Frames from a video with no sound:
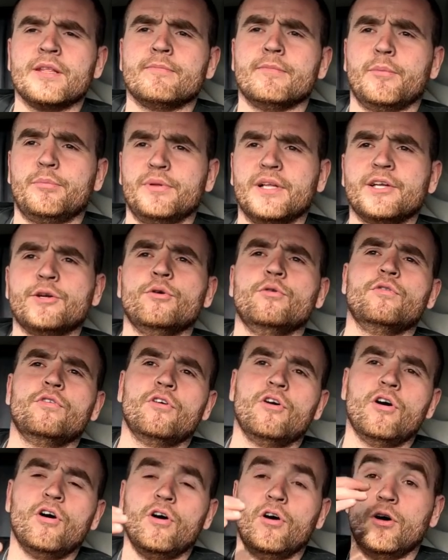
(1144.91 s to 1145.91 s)
My plan
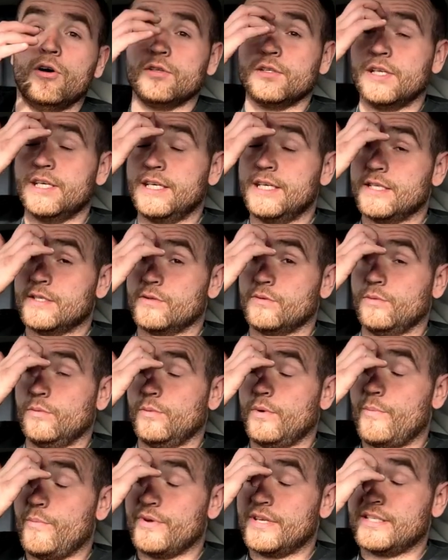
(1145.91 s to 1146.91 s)
overall is
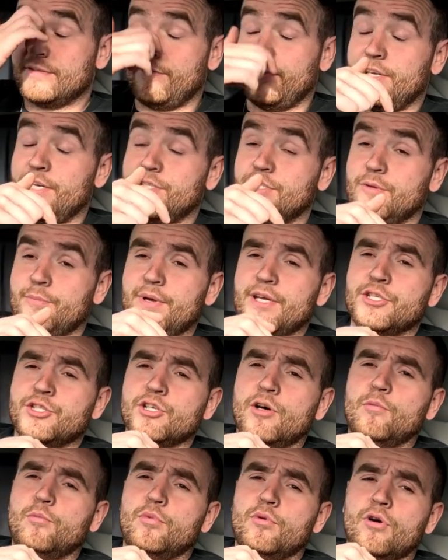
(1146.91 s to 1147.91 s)
when we finish the big
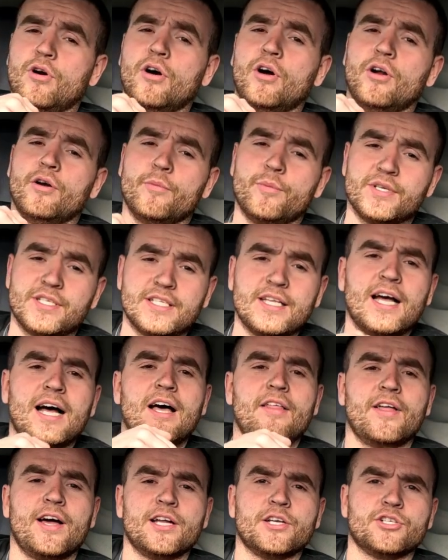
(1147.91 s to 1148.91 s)
job we're on and we
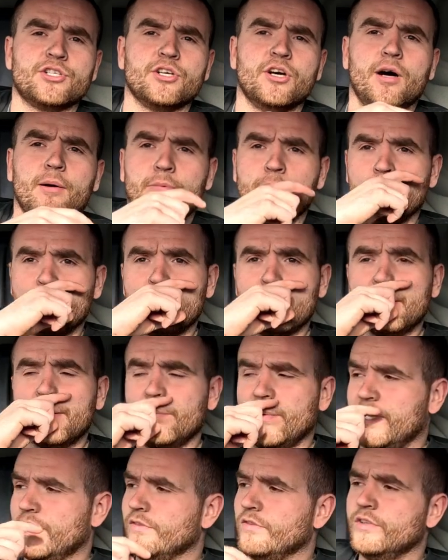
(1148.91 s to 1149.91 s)
start that job,
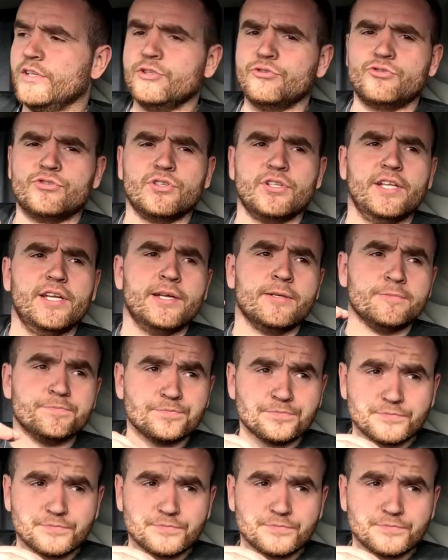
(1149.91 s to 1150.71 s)
we can literally,